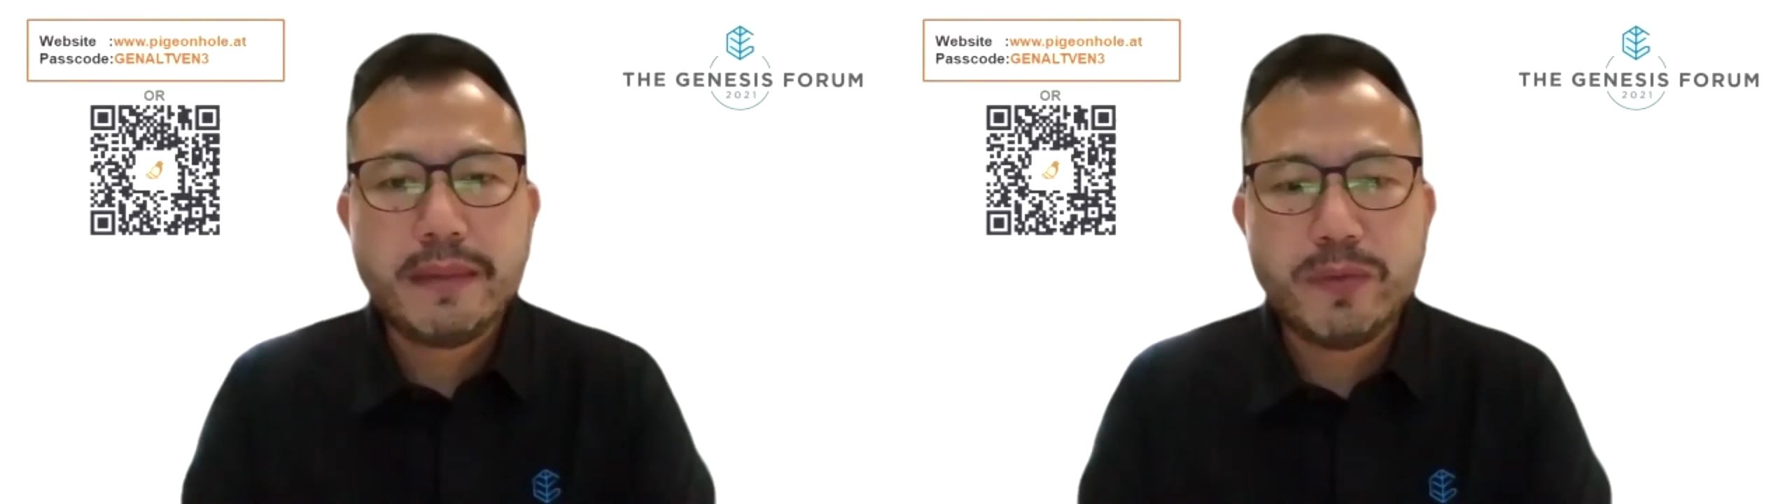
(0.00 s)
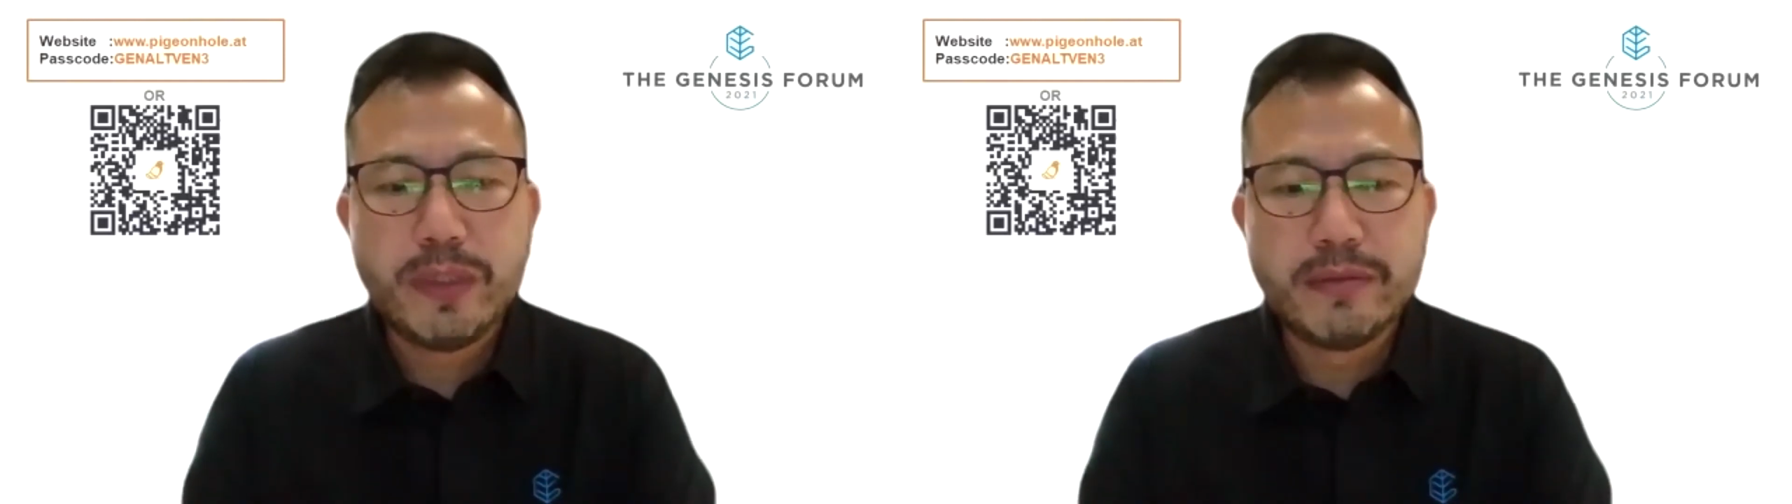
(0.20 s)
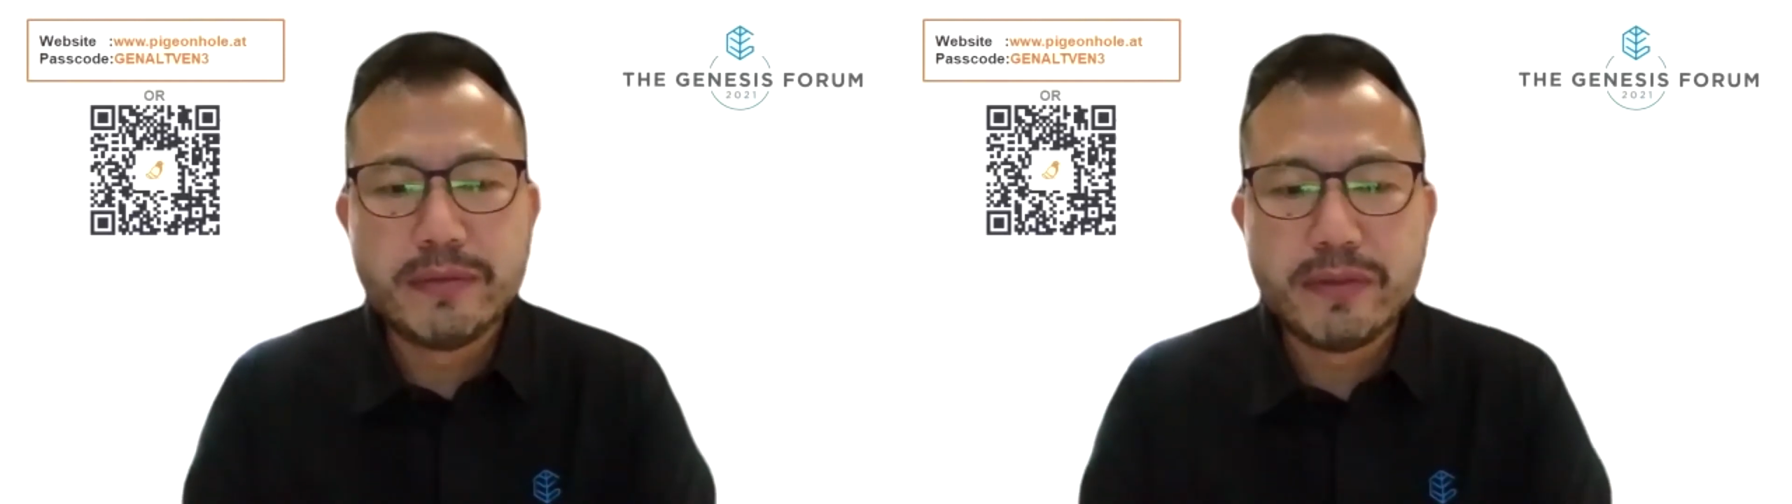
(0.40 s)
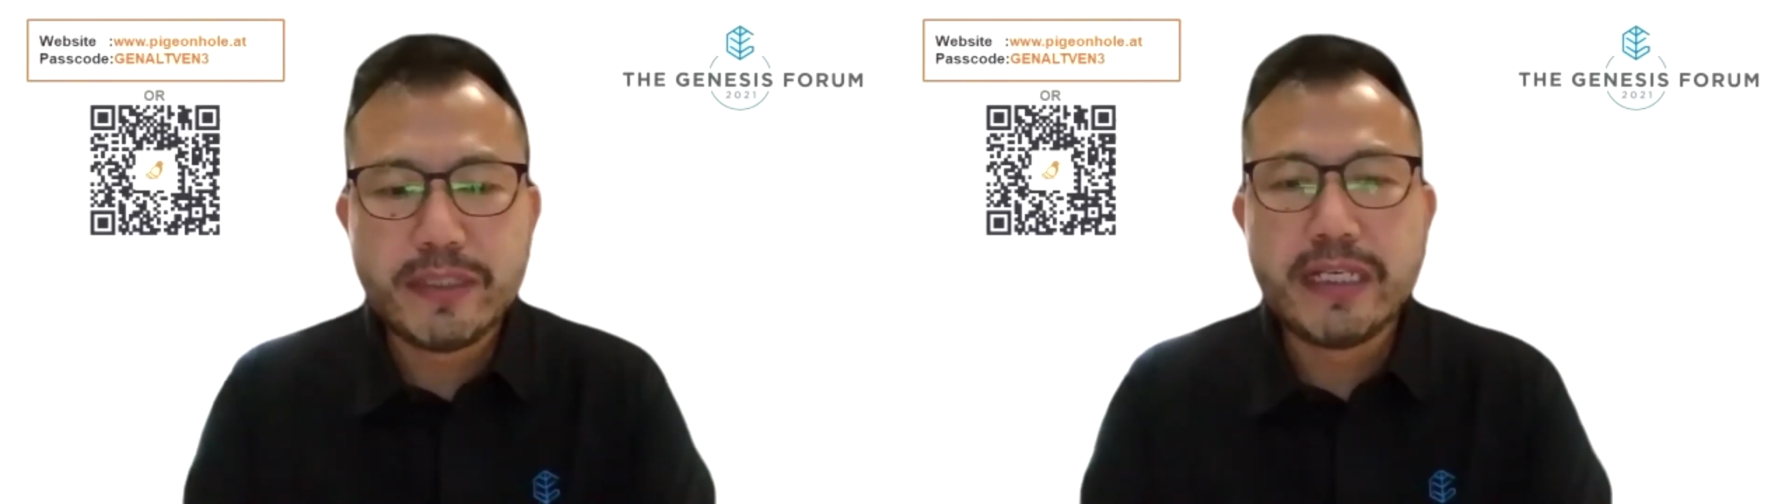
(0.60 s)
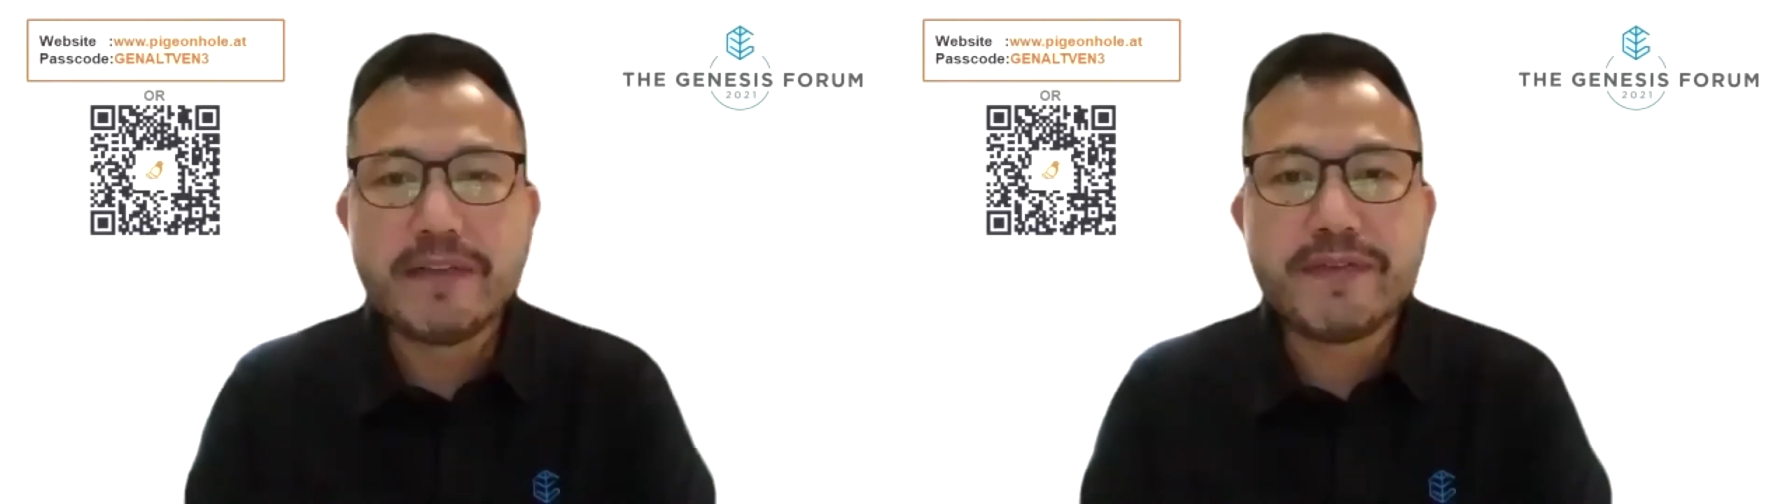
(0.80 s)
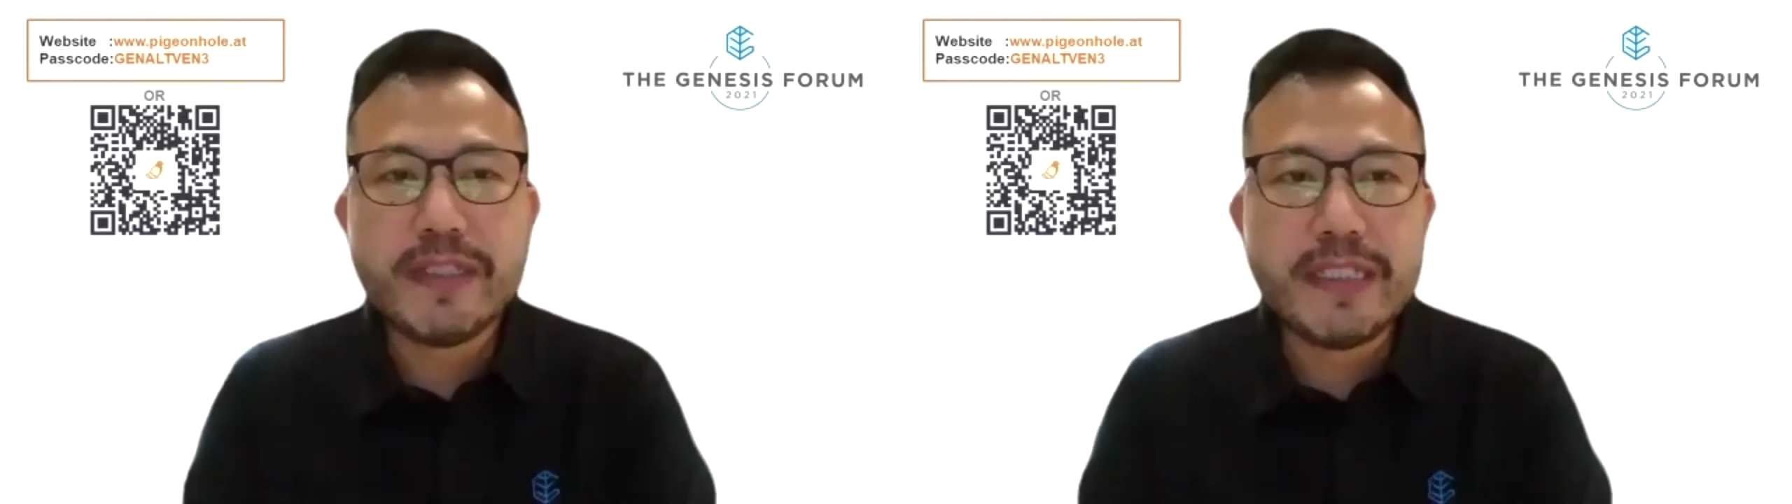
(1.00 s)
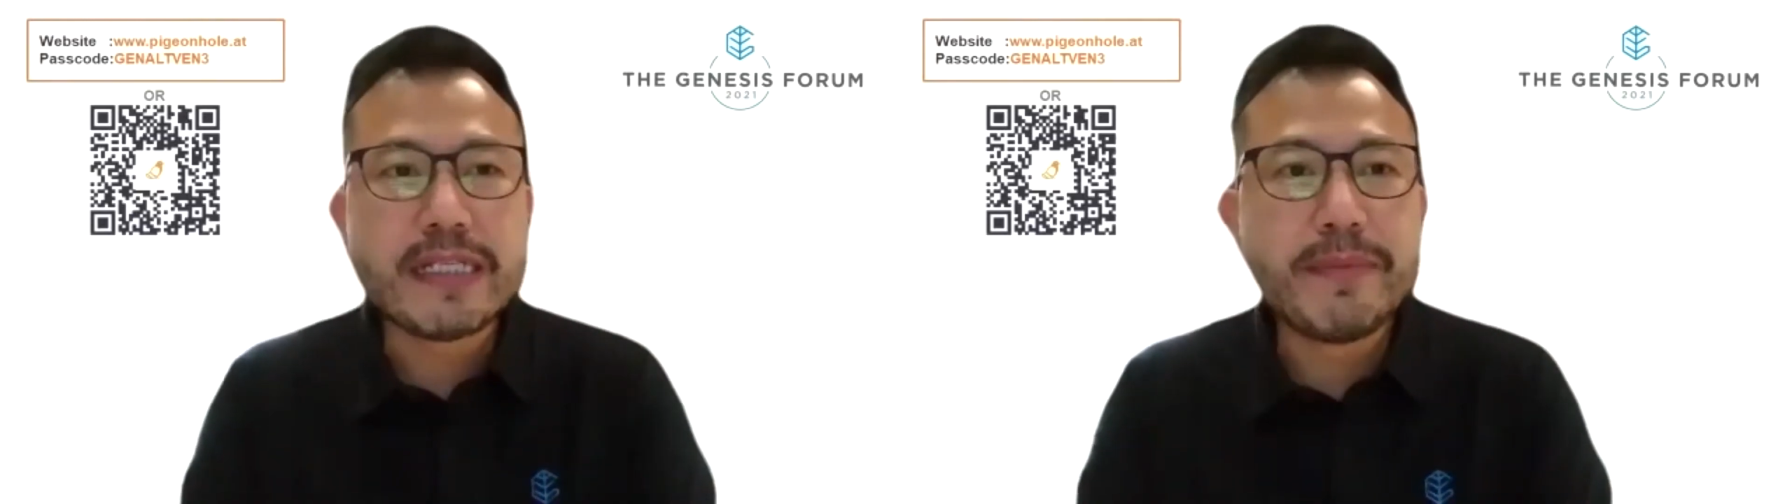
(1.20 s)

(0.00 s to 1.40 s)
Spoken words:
Well, okay, after this,